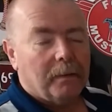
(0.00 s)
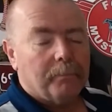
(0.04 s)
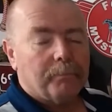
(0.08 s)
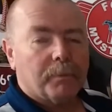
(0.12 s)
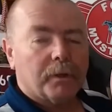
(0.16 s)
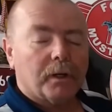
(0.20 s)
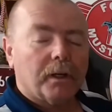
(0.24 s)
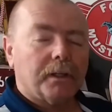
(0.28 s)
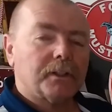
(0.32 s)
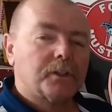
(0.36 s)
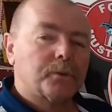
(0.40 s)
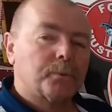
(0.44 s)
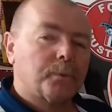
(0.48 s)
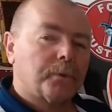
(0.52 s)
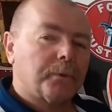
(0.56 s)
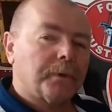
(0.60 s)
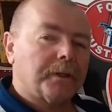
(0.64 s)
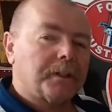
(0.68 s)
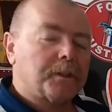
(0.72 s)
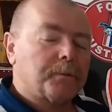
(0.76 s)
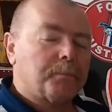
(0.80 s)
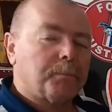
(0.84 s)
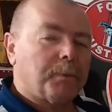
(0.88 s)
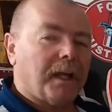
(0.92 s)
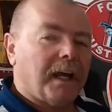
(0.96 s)
but I just want to
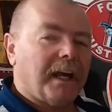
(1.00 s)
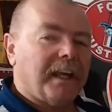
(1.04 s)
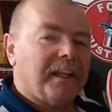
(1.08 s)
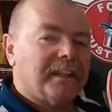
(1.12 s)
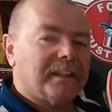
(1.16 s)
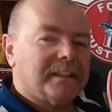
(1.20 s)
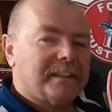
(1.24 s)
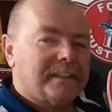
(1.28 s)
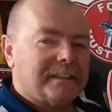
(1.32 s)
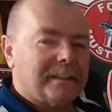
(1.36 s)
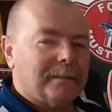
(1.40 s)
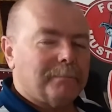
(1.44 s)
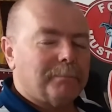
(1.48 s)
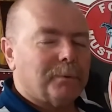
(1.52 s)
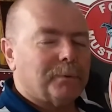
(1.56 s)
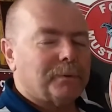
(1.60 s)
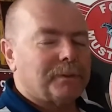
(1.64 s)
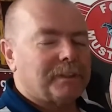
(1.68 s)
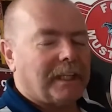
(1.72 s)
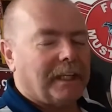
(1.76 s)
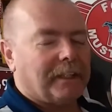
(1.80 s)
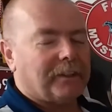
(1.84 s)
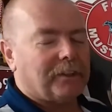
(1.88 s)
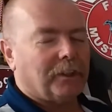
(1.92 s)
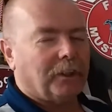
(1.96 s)
explain the simple
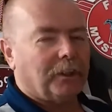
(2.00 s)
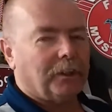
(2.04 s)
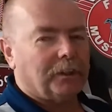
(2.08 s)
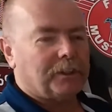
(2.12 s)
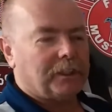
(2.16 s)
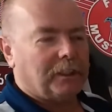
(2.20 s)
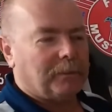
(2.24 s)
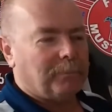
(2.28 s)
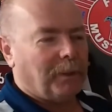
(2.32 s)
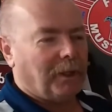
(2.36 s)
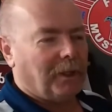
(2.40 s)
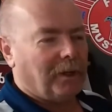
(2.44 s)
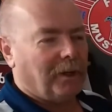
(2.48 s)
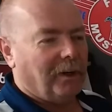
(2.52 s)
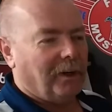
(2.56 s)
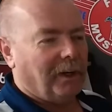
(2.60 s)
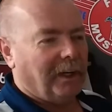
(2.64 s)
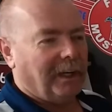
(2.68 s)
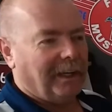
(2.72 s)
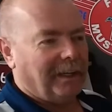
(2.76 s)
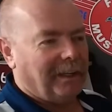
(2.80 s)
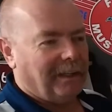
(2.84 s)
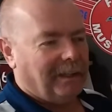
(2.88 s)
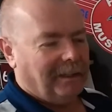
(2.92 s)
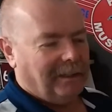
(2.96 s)
technology
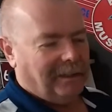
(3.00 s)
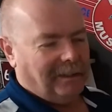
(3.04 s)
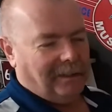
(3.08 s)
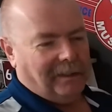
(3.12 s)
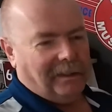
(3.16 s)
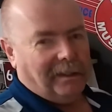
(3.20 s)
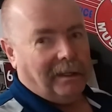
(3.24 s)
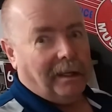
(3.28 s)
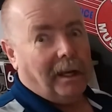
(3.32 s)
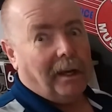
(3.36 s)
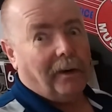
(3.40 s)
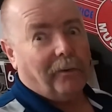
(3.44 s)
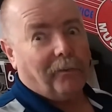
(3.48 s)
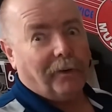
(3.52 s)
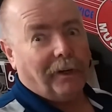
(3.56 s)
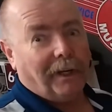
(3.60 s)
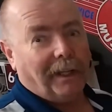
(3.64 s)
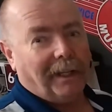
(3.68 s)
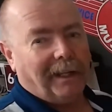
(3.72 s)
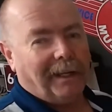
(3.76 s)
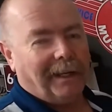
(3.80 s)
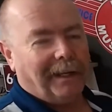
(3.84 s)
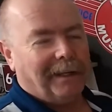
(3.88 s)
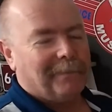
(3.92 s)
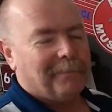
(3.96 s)
behind a
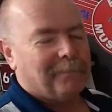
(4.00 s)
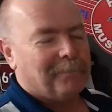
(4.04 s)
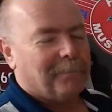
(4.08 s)
relay.